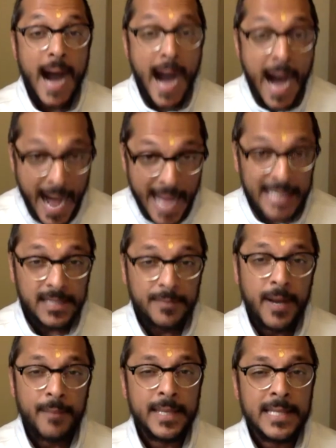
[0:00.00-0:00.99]

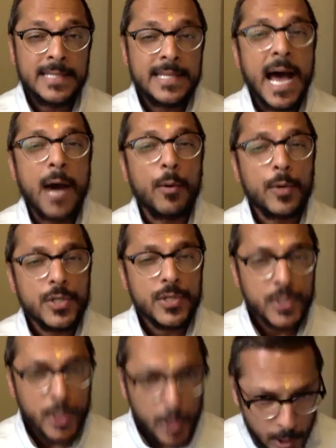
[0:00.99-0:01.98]
Atma means that which is
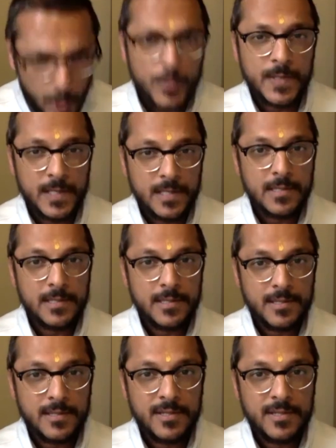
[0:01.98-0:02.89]
closest.